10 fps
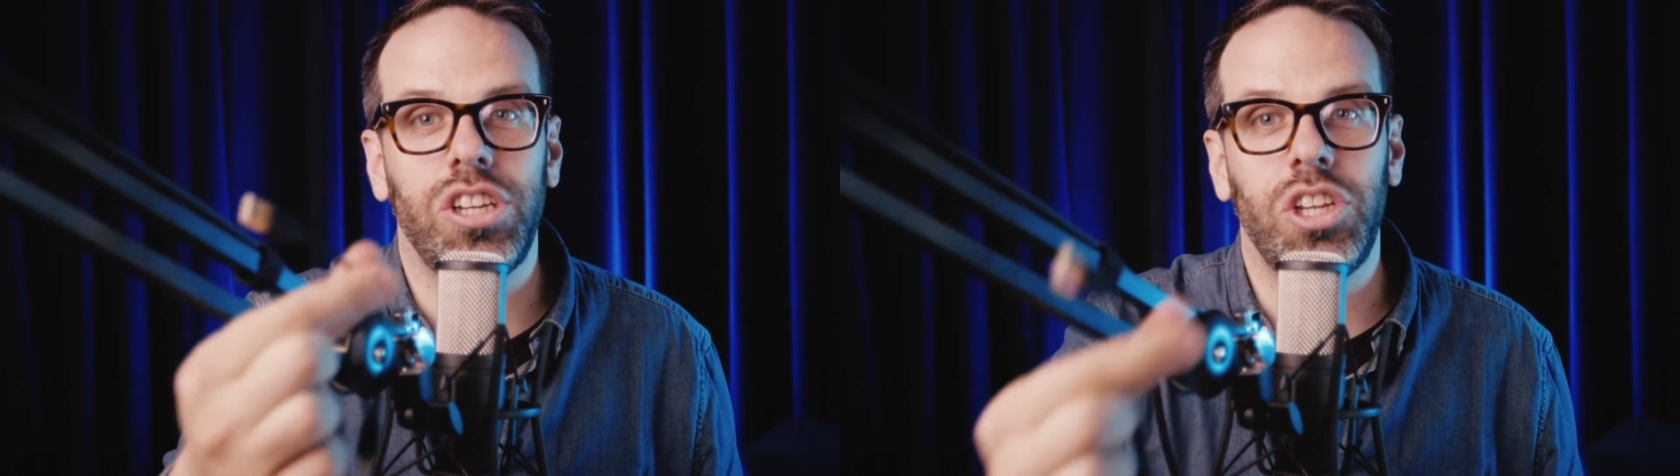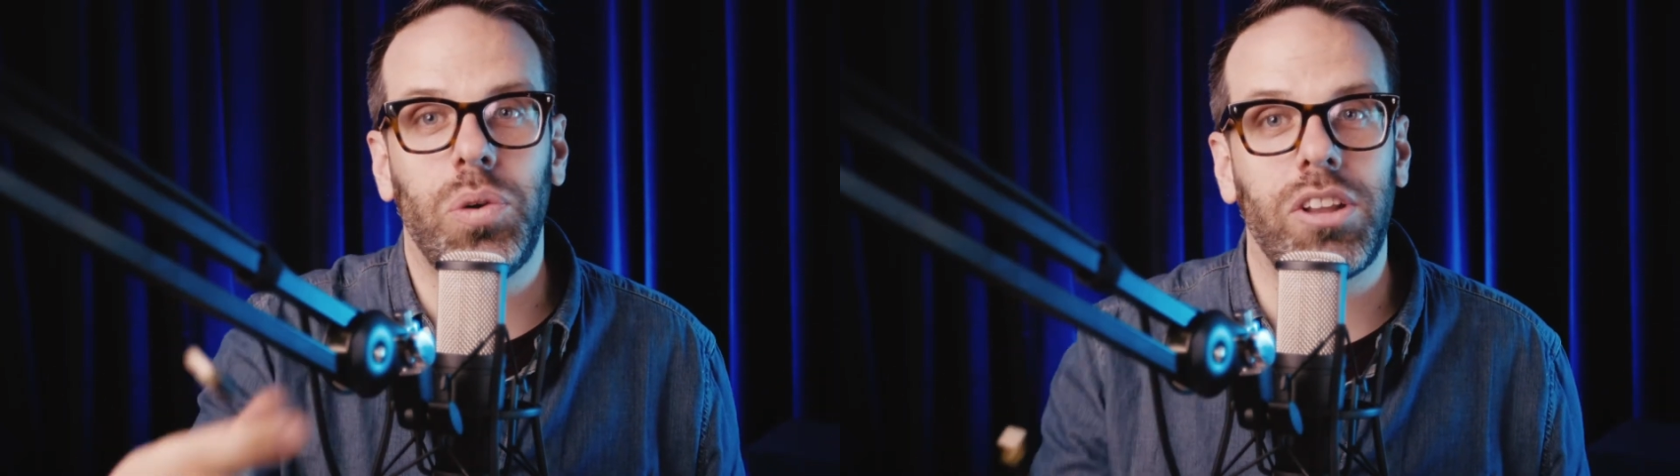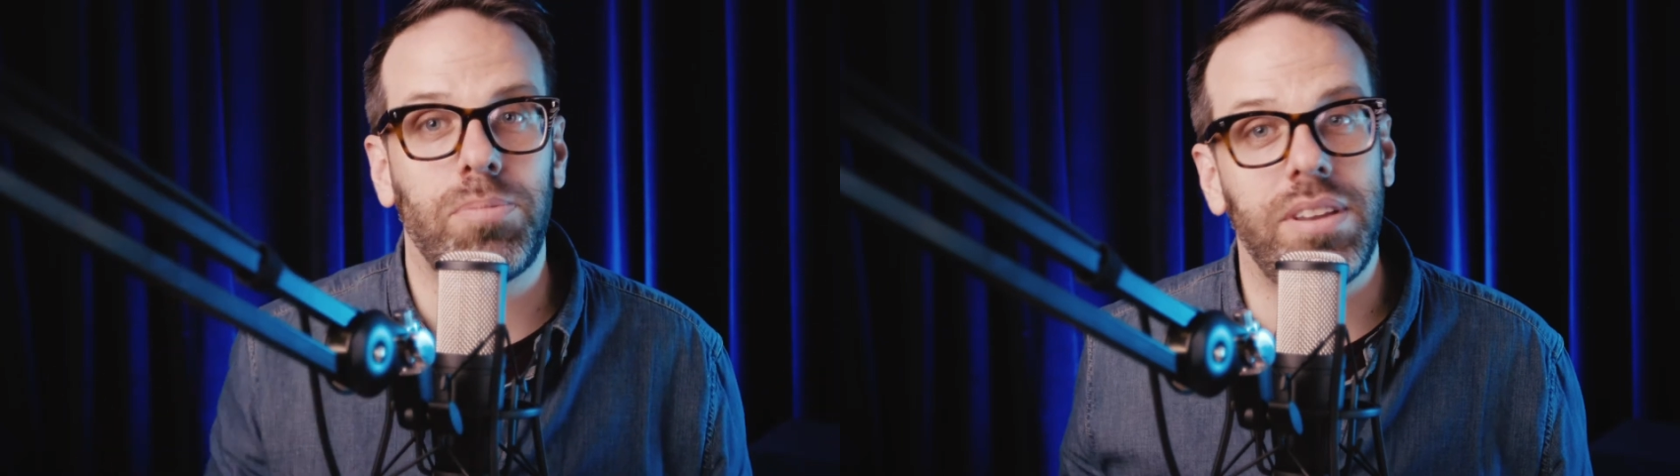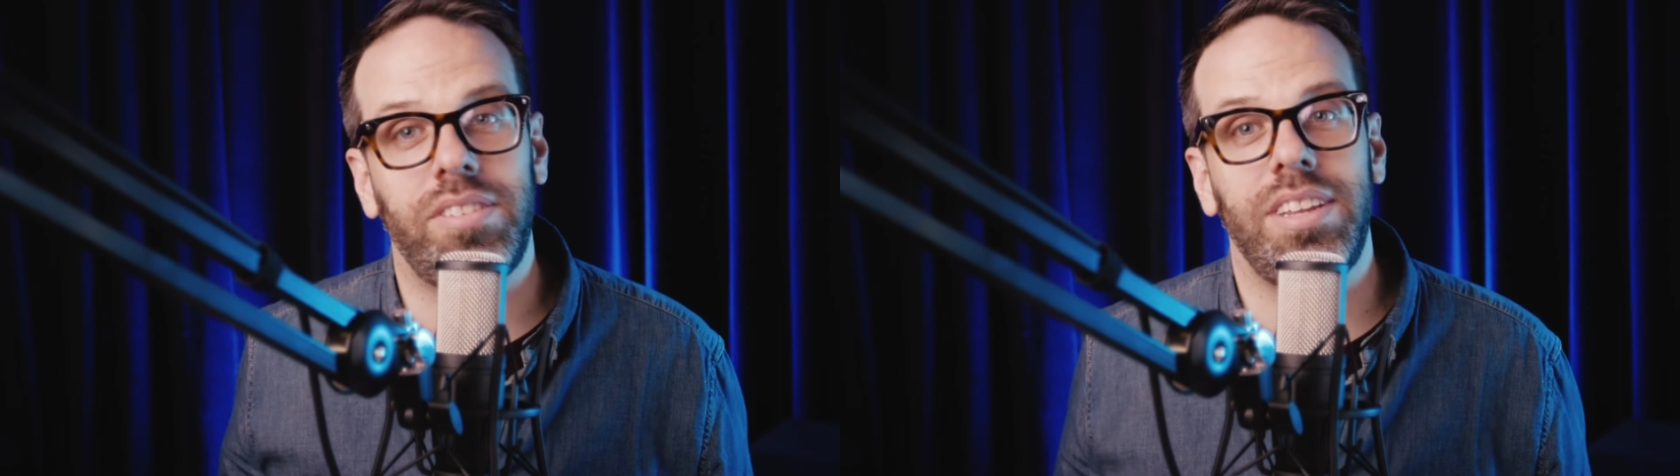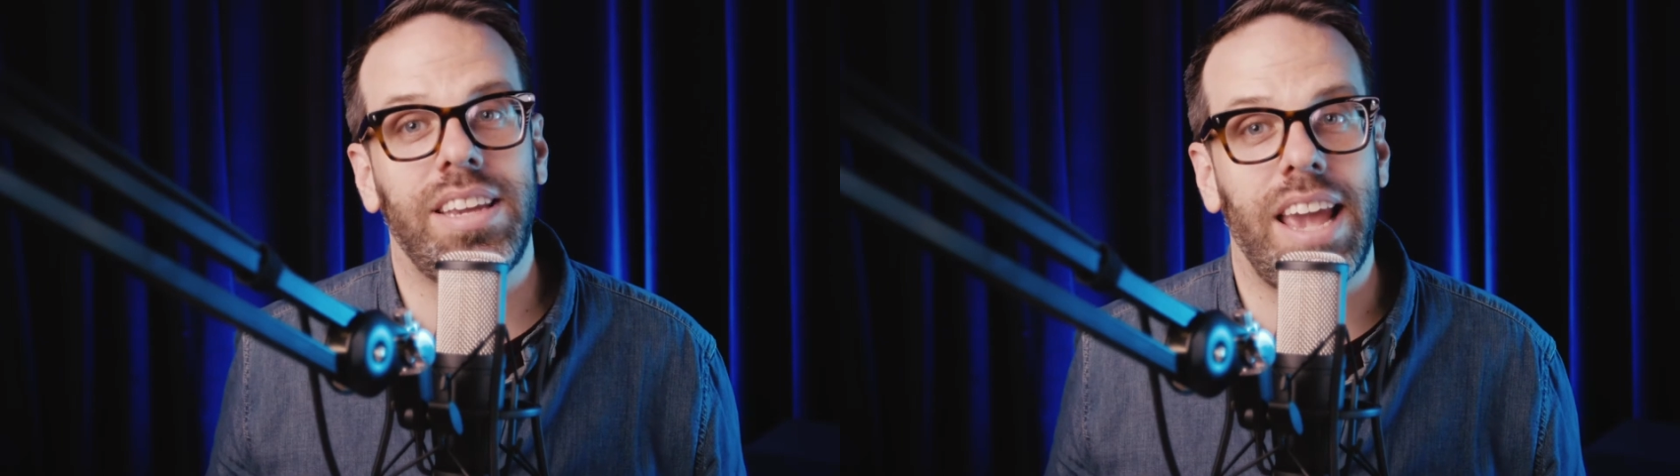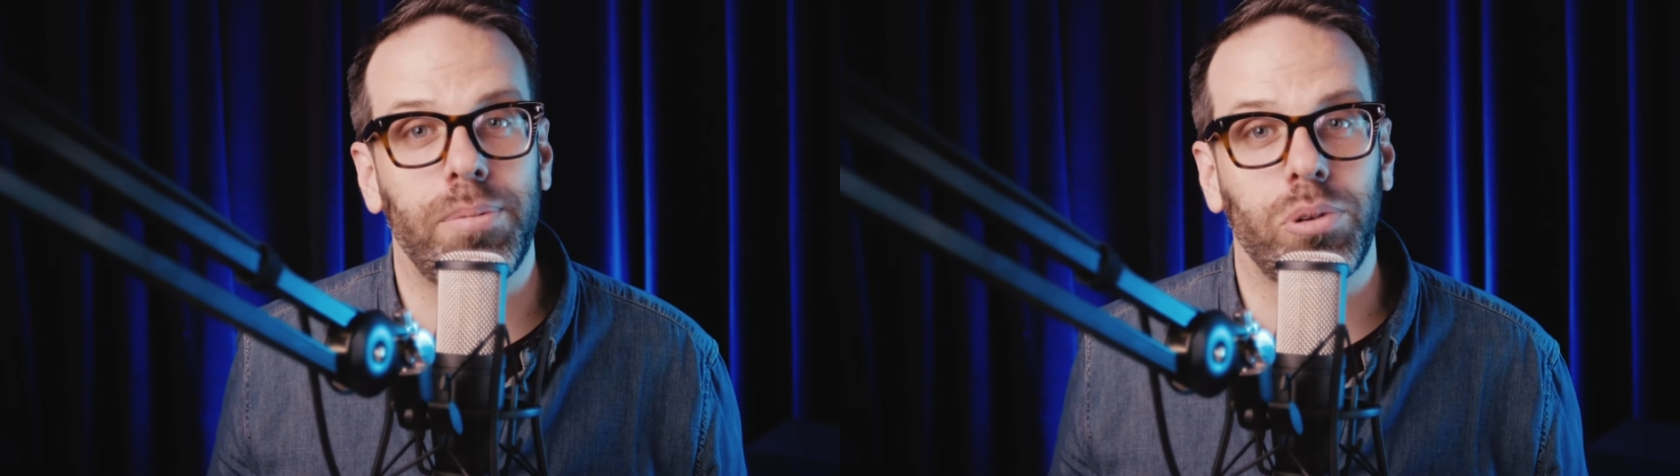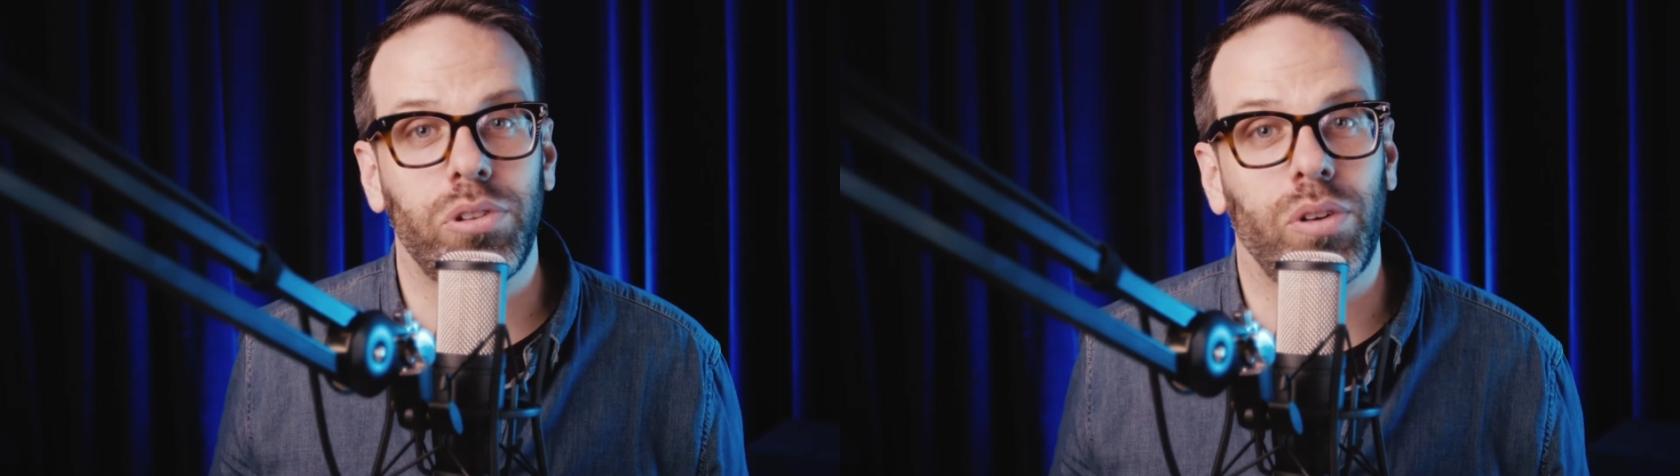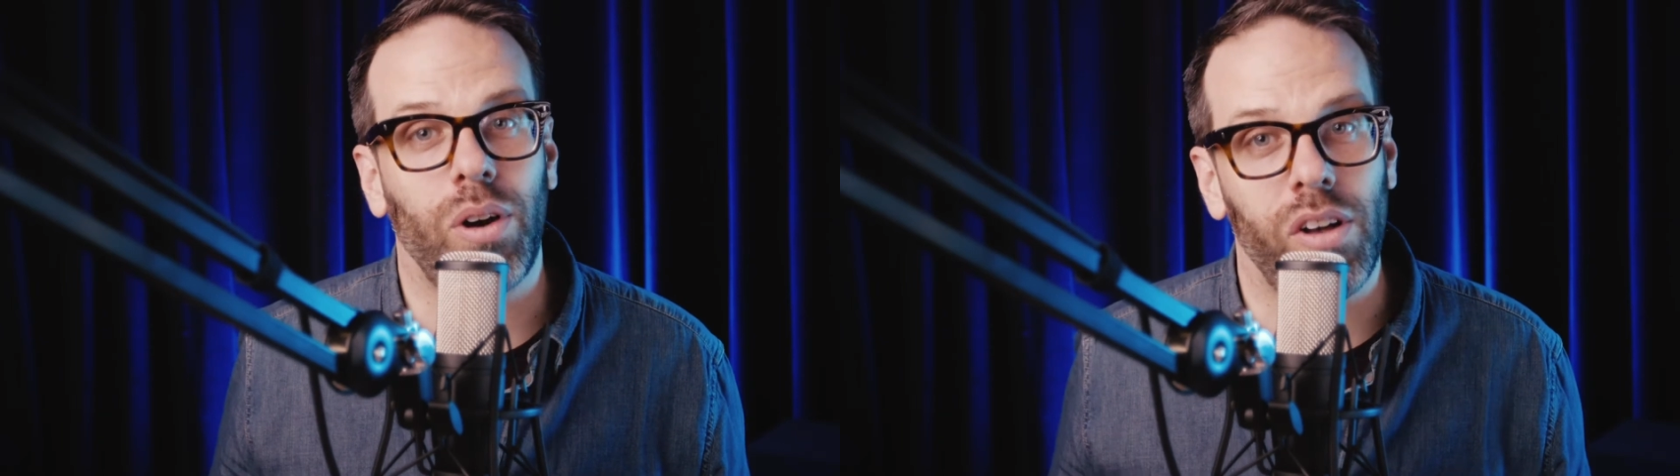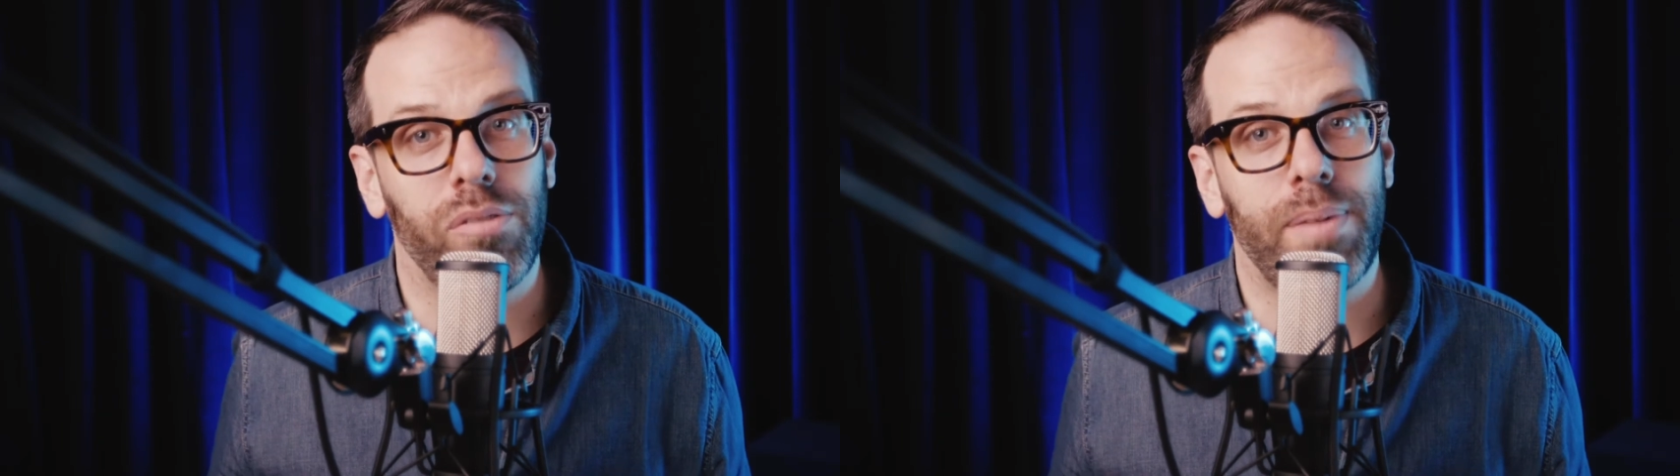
USB-C cables for all of